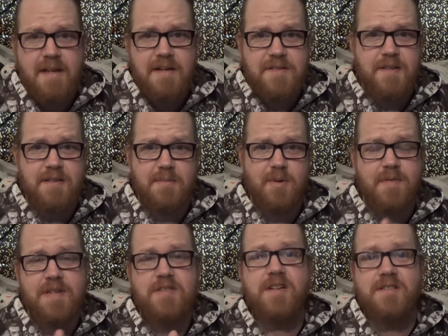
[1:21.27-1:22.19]
So the
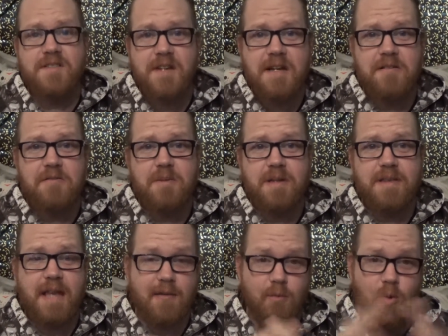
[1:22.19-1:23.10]
movie starts out
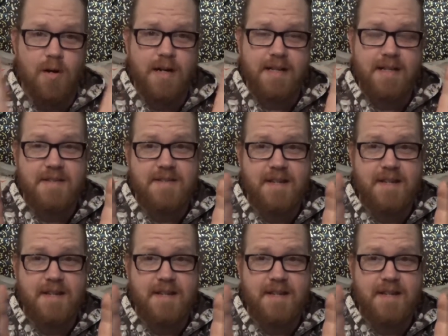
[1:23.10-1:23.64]
with a warning that